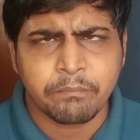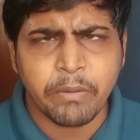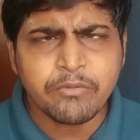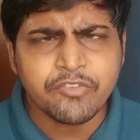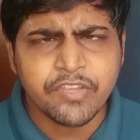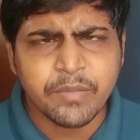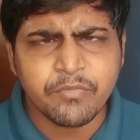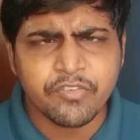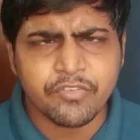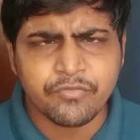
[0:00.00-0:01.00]
both
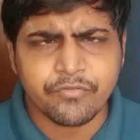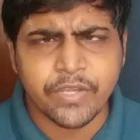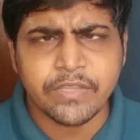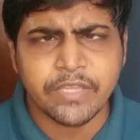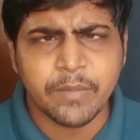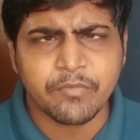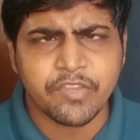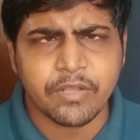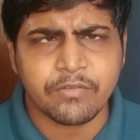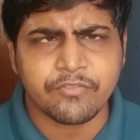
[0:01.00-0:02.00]
teams find
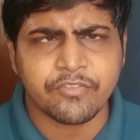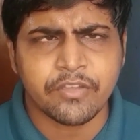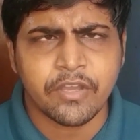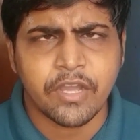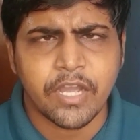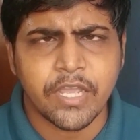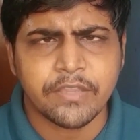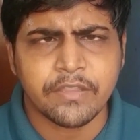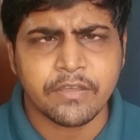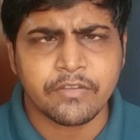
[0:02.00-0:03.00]
themselves
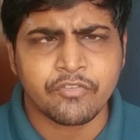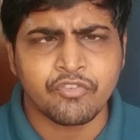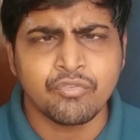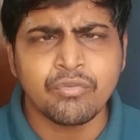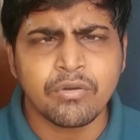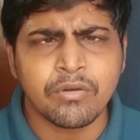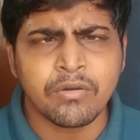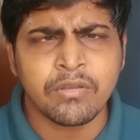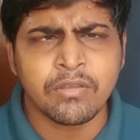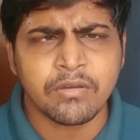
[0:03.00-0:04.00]
either 2
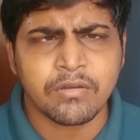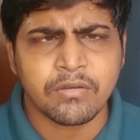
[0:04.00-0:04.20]
all